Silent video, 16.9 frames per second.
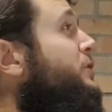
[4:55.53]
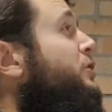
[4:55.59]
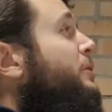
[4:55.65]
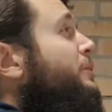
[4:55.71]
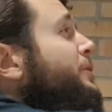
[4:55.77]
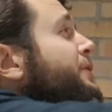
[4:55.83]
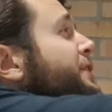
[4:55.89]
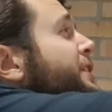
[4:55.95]

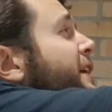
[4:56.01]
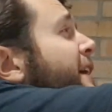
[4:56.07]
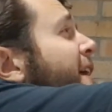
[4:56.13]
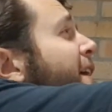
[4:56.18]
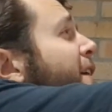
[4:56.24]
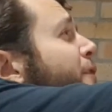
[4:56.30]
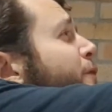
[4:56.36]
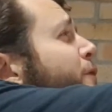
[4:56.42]
common? They
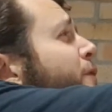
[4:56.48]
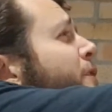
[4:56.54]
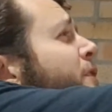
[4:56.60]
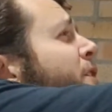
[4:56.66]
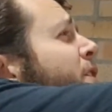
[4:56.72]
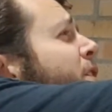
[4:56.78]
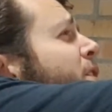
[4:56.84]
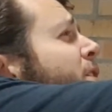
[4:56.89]
have
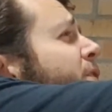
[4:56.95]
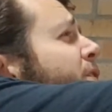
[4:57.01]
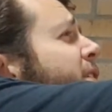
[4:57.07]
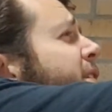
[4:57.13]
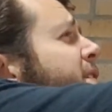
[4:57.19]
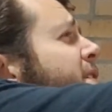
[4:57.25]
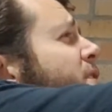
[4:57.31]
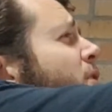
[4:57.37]

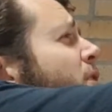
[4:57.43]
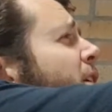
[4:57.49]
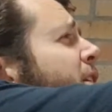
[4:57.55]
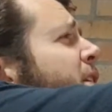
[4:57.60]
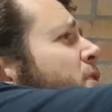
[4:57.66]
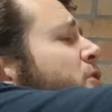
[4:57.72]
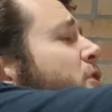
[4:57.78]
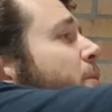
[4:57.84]
this side
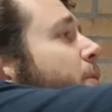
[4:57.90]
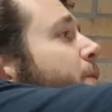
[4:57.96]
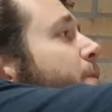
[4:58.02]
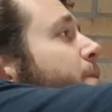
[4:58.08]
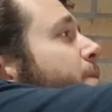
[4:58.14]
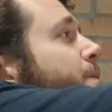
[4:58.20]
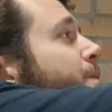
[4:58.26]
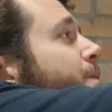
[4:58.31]
in common,
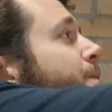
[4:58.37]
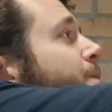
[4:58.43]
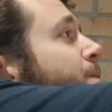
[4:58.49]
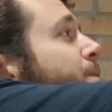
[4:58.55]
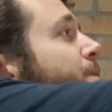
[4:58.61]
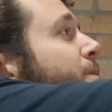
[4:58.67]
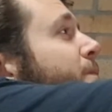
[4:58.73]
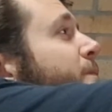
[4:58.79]

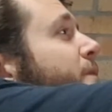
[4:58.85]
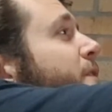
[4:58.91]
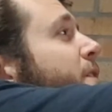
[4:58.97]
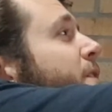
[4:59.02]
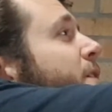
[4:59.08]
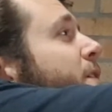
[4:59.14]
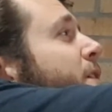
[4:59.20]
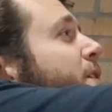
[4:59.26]

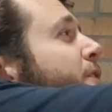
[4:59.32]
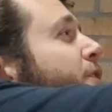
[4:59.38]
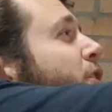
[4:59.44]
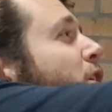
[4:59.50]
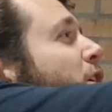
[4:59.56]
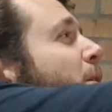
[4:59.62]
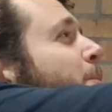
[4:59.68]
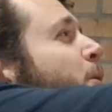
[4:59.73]

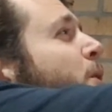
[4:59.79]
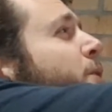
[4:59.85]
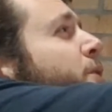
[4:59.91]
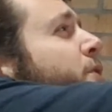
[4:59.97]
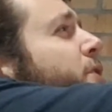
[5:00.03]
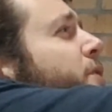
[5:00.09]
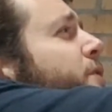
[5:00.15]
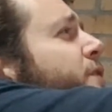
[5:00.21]
the
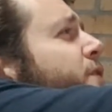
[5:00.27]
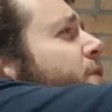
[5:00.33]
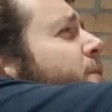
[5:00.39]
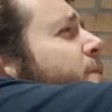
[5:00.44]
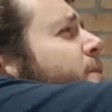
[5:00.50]
hypotenuse.